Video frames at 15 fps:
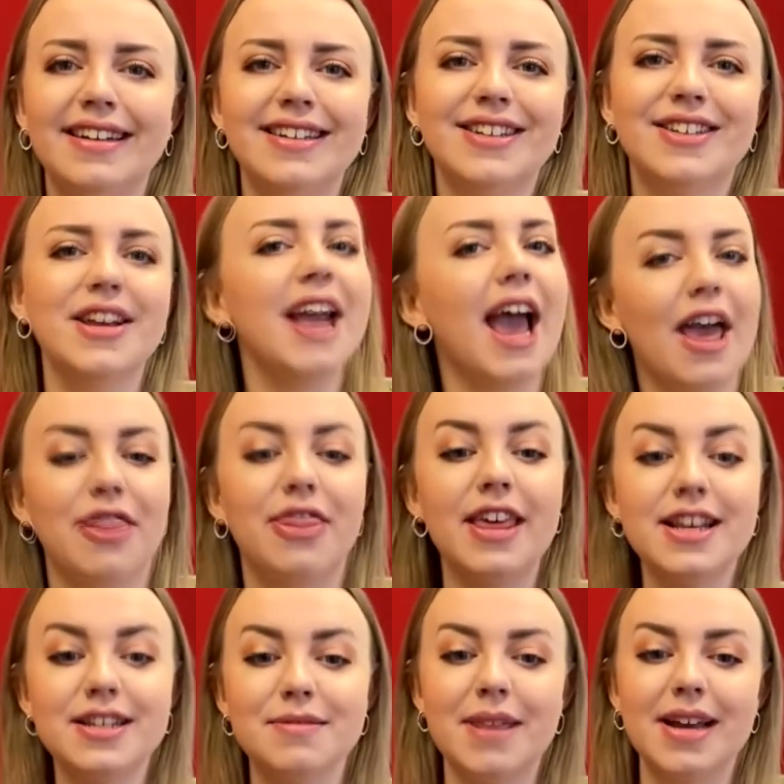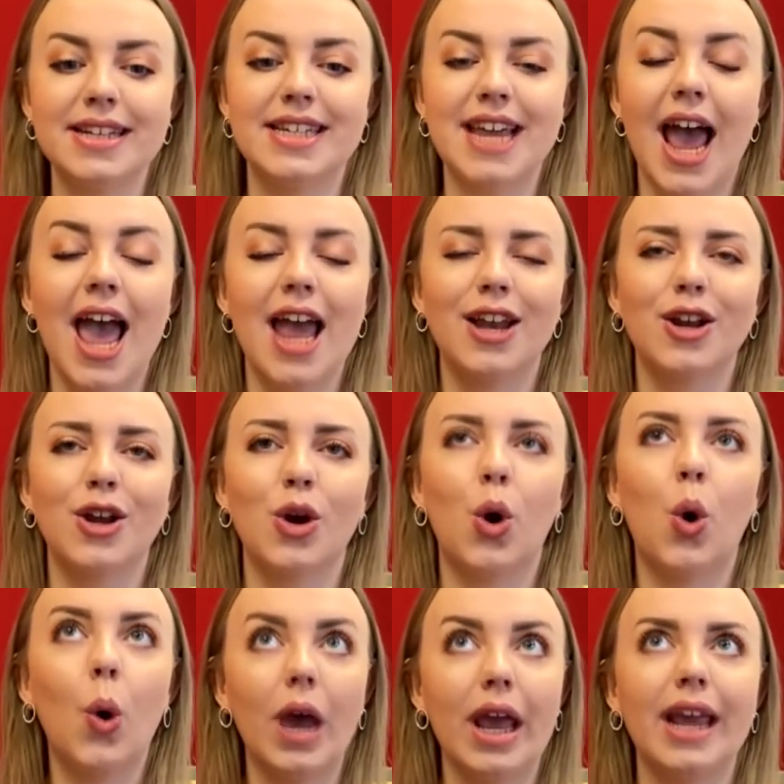So these are my 10
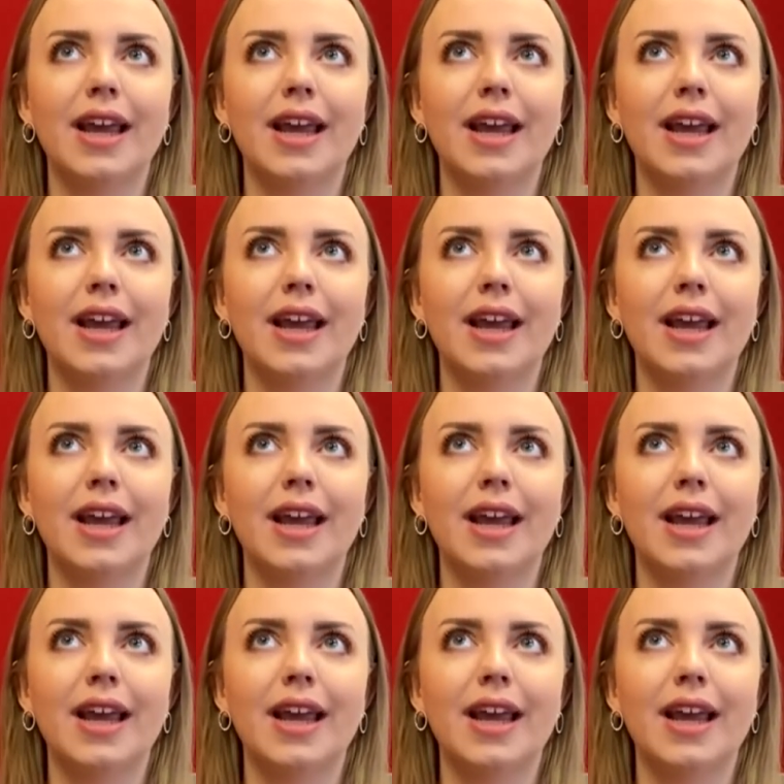quick